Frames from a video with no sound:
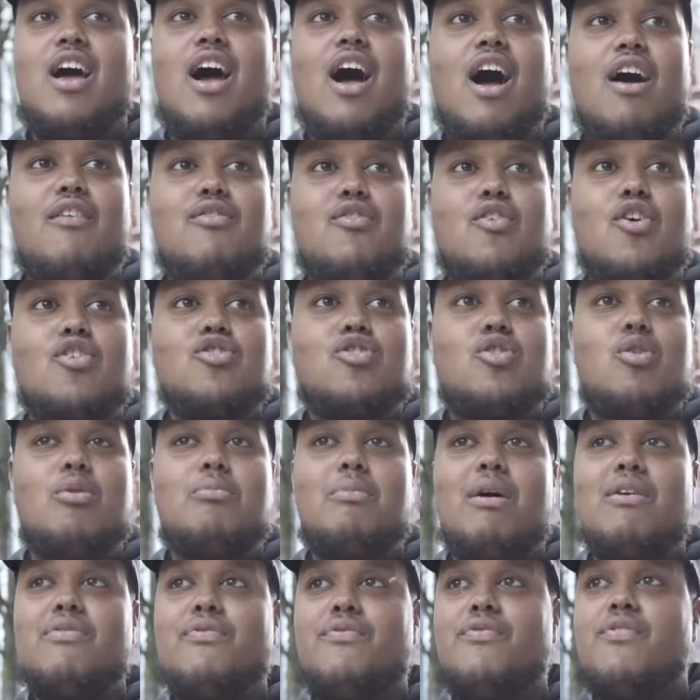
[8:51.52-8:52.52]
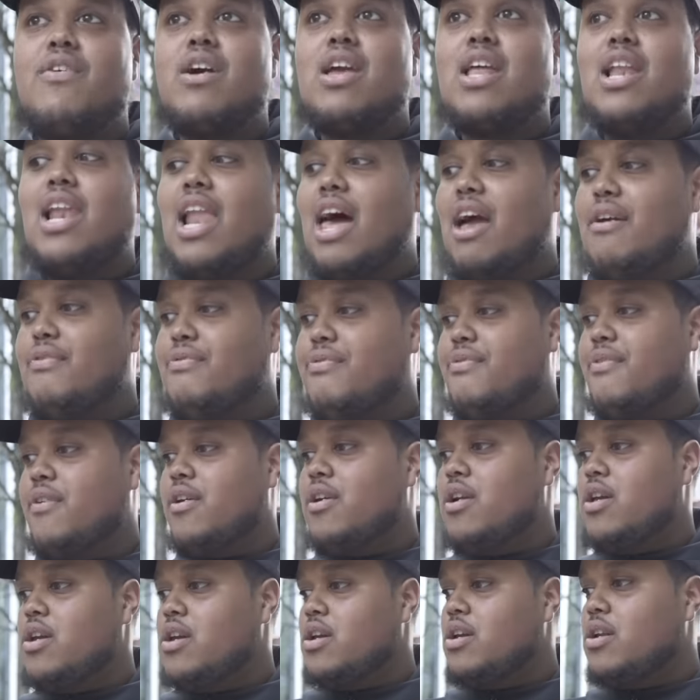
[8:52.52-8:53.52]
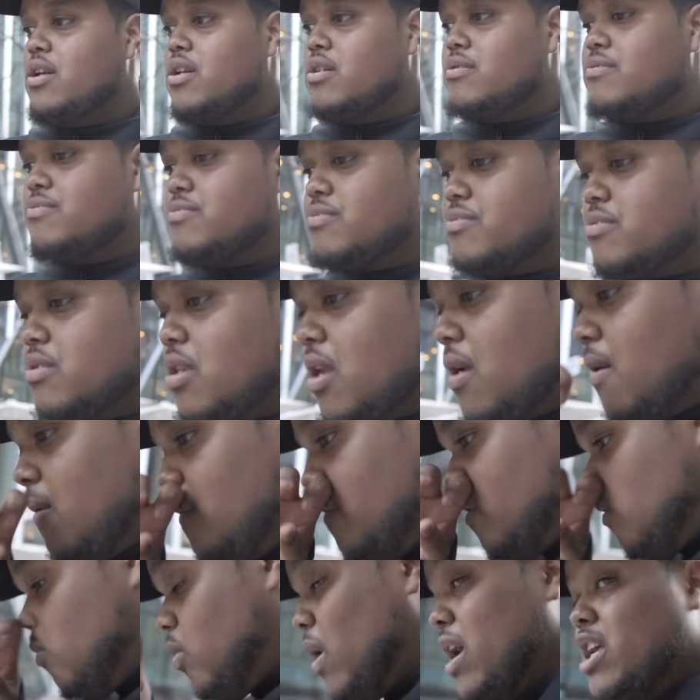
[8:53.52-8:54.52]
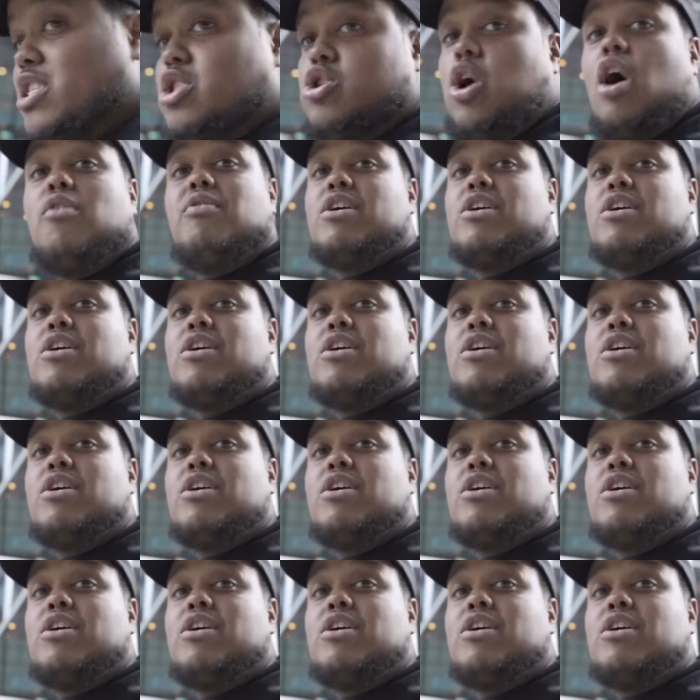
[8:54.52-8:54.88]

I've gone to in life. Worst restaurant in London? Well, it's not a